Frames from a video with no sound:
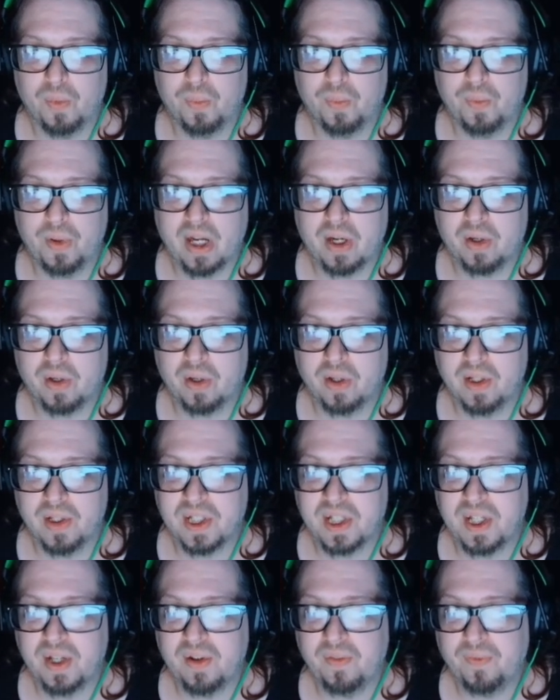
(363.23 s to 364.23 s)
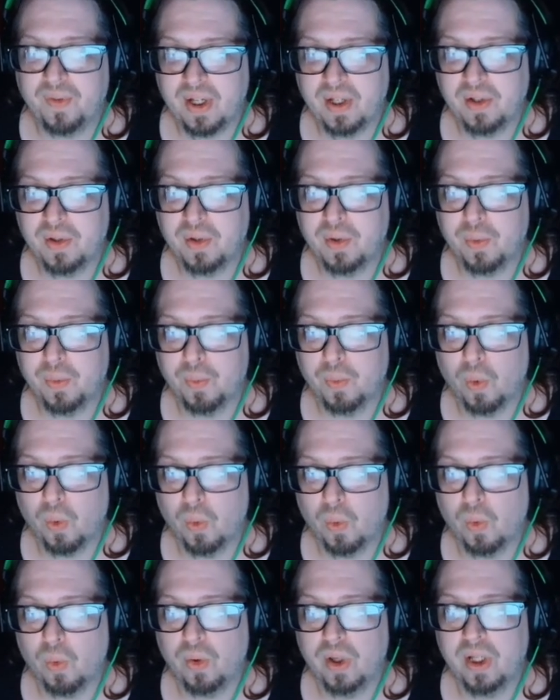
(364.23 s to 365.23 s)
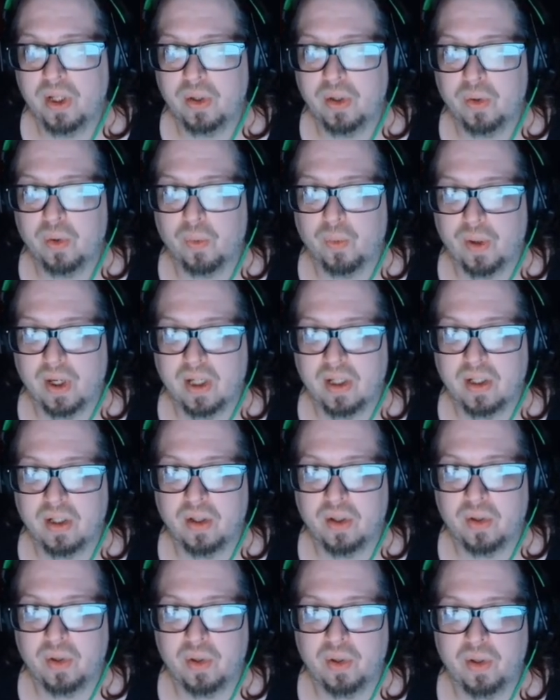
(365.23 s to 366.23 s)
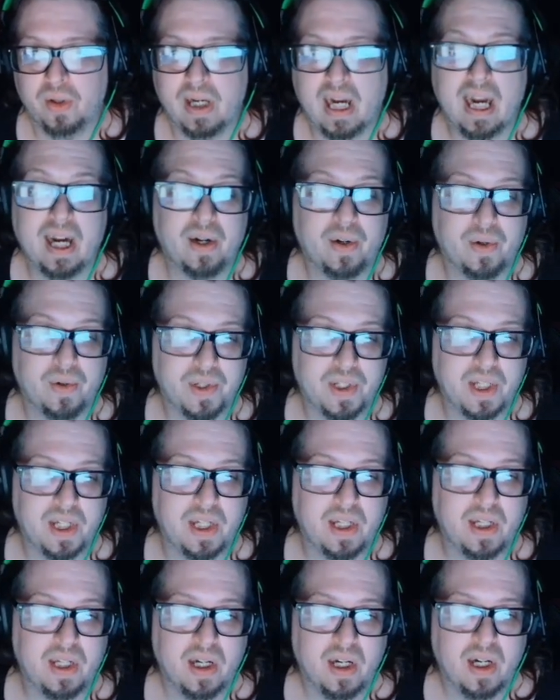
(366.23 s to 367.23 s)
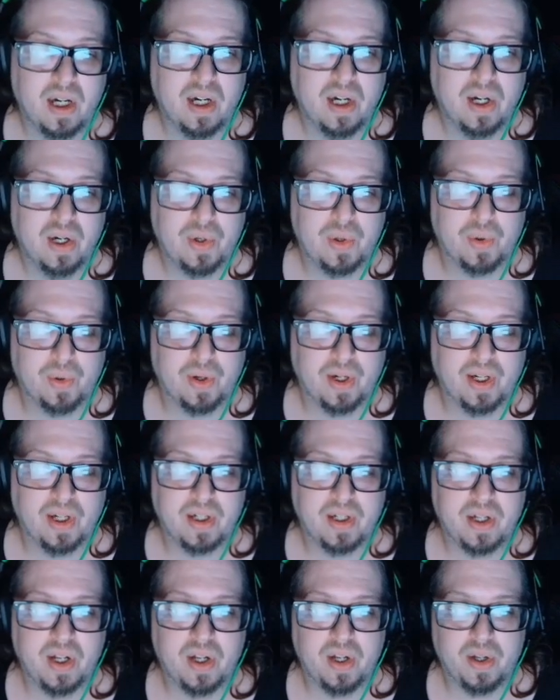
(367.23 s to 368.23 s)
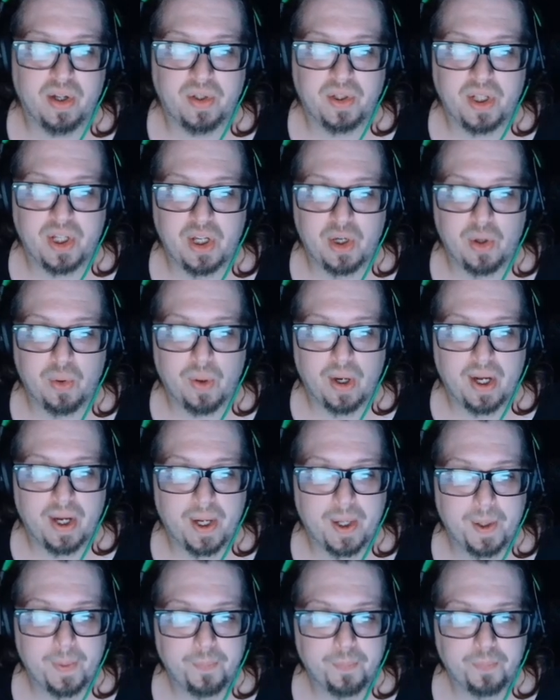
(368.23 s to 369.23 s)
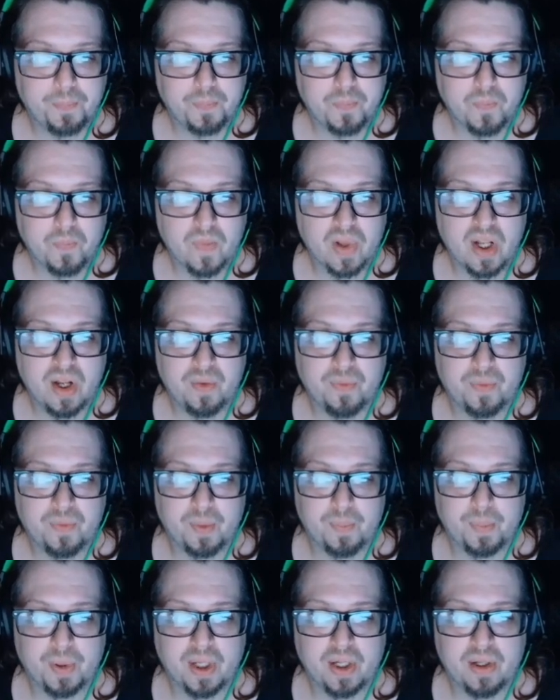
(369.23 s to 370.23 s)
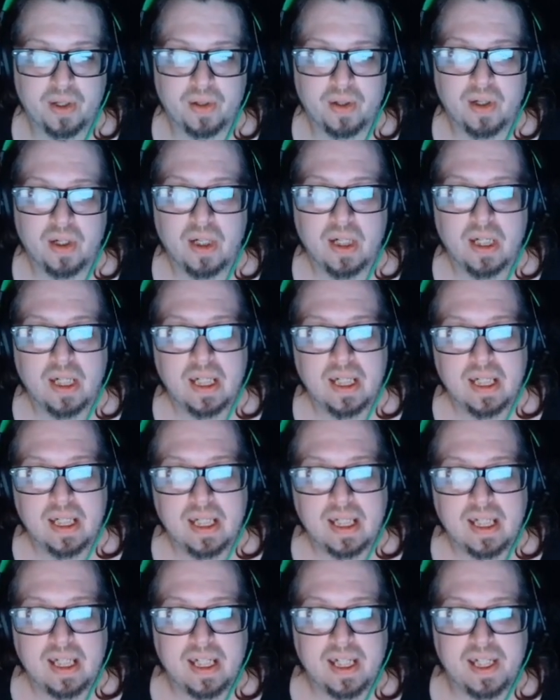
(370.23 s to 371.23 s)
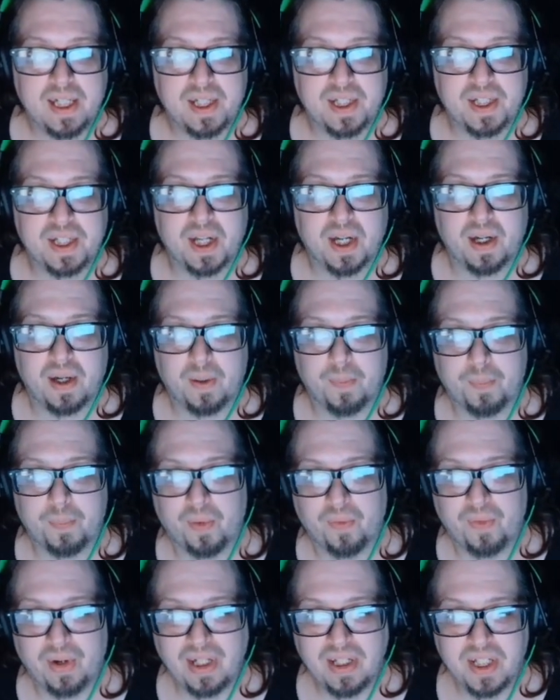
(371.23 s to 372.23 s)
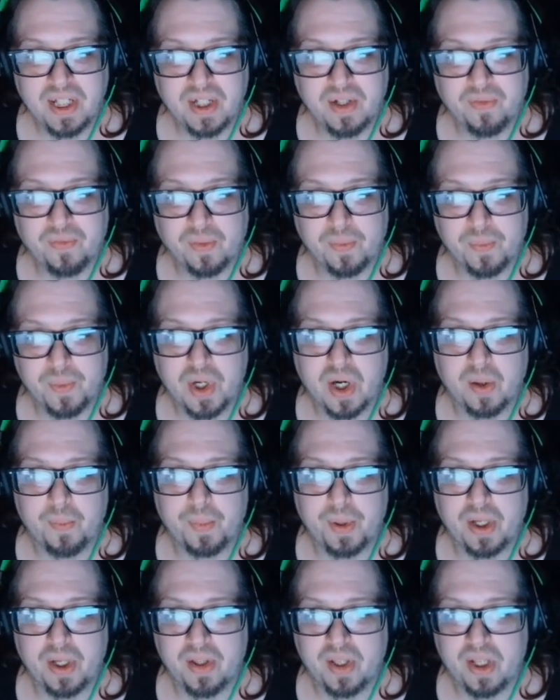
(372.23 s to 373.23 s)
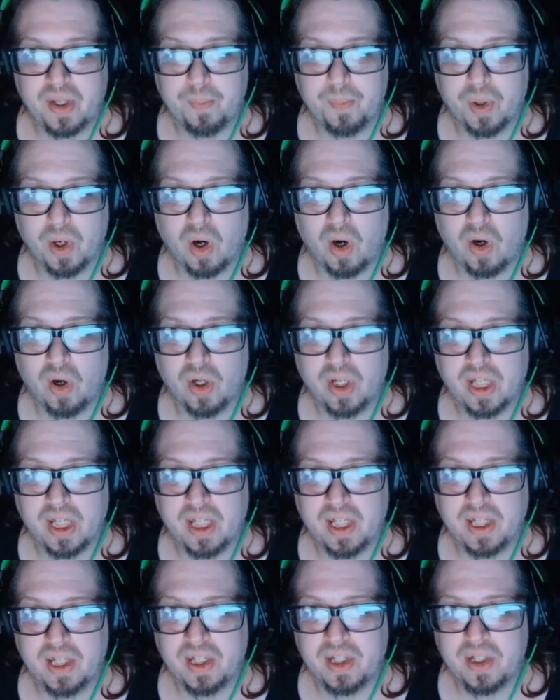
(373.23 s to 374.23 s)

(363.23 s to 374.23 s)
that caused the Fang to roll incorrect accuracy during TOA. If a player is prevented from chopping the mahogany and